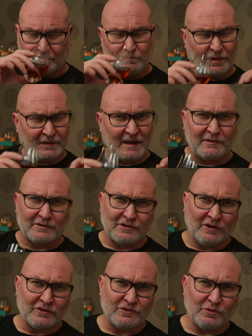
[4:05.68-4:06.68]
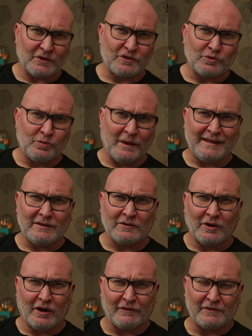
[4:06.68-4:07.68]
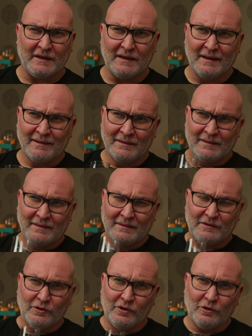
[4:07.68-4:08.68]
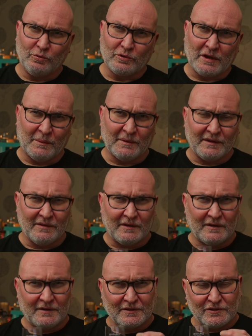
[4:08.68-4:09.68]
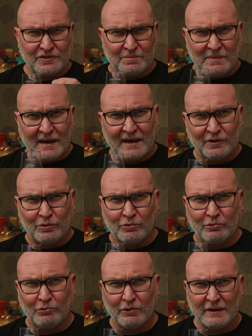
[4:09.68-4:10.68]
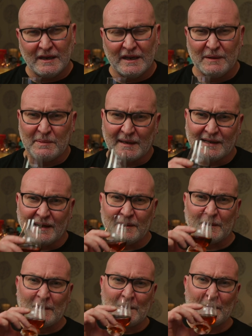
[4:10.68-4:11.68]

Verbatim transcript: But then there's also a sweet toffee note coming in there to just make it a wee bit lighter.